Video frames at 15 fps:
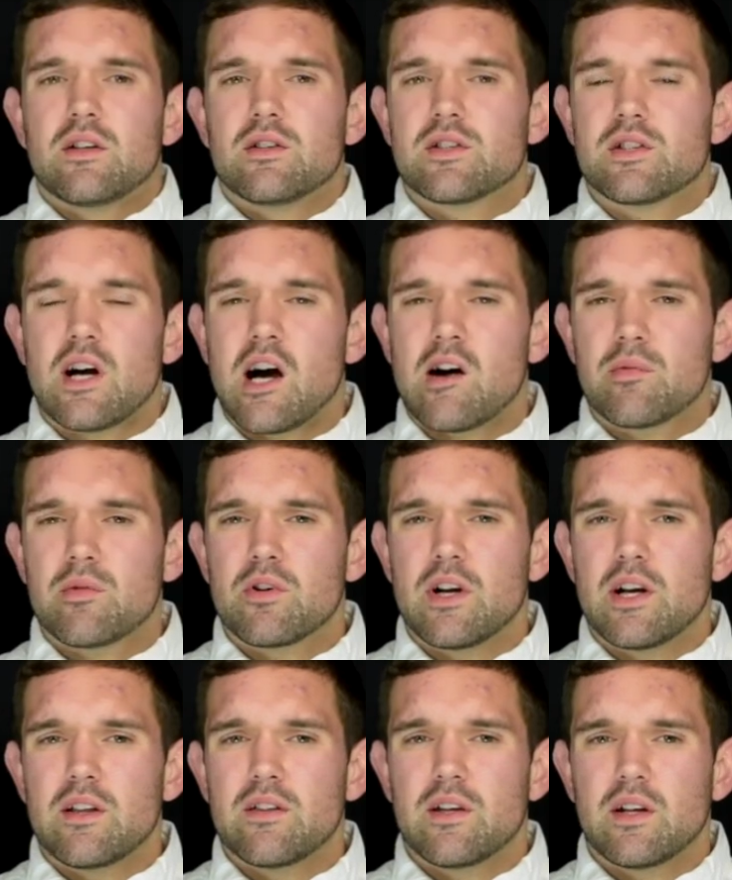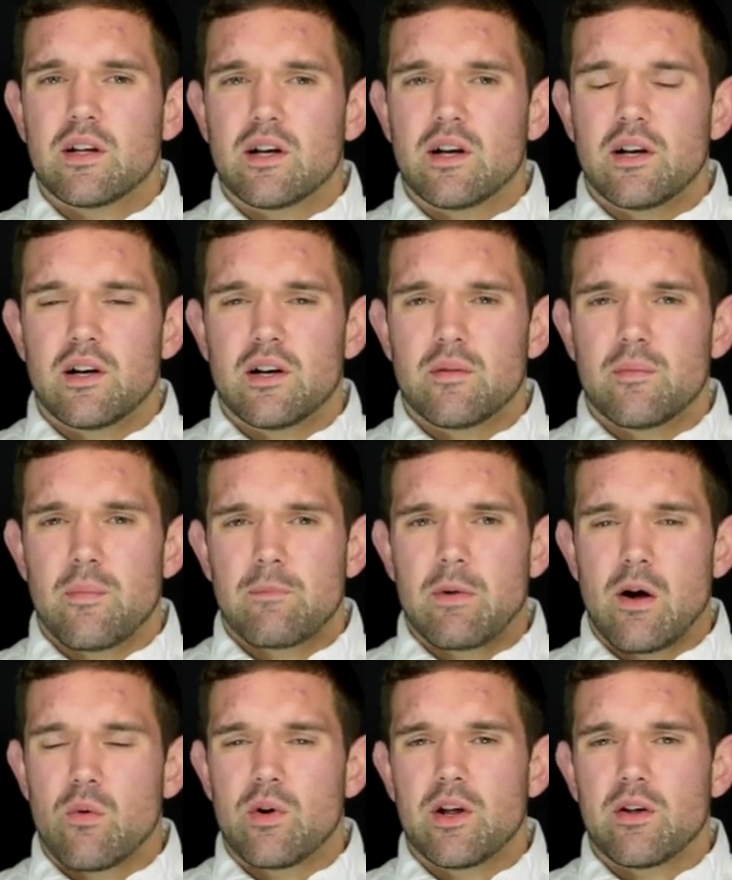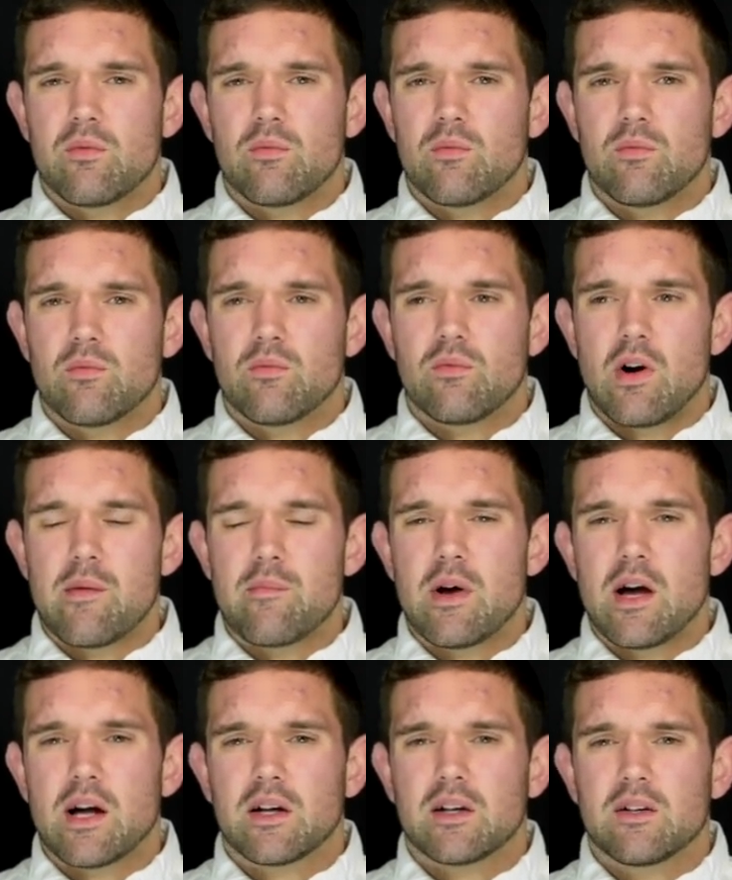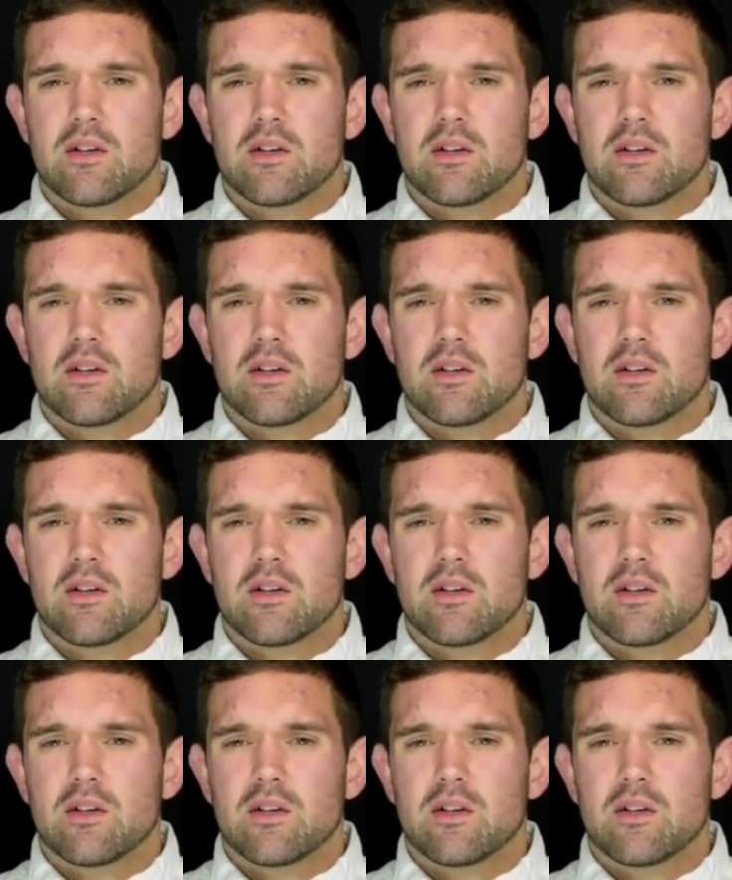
to stop or anything. Uh, I went right back